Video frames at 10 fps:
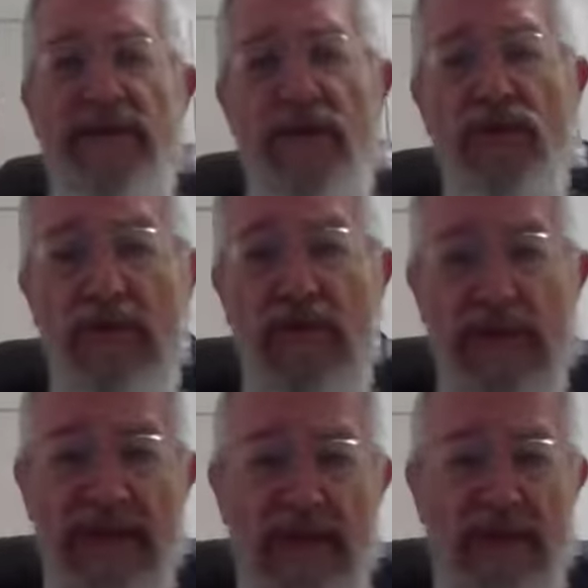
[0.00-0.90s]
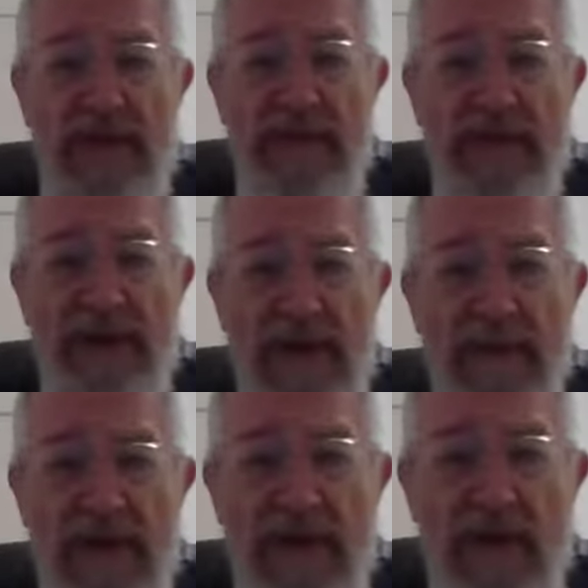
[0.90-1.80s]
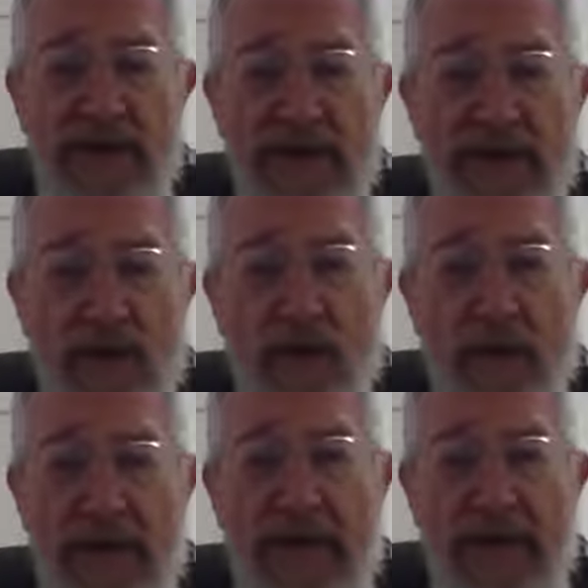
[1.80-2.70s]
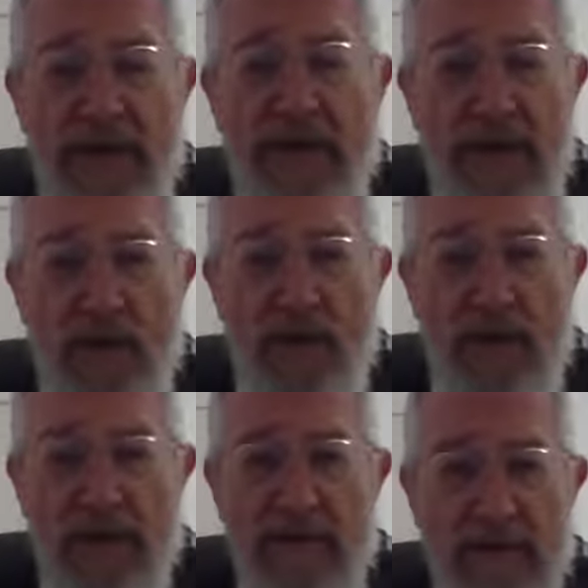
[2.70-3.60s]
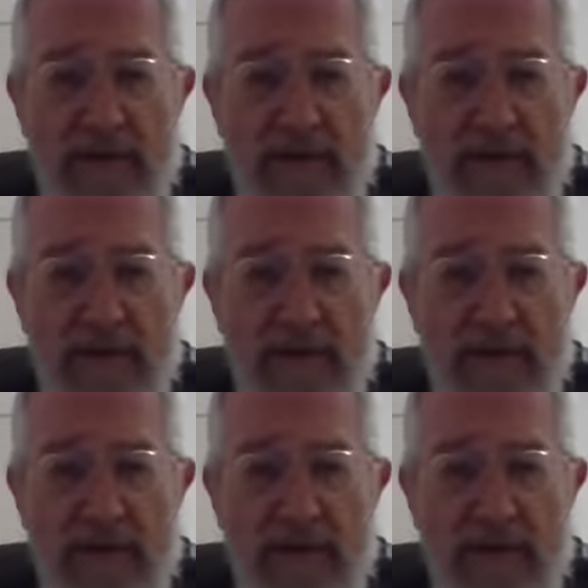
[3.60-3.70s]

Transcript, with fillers: funeral is about Mashiach ben Yosef, who will be killed in a war.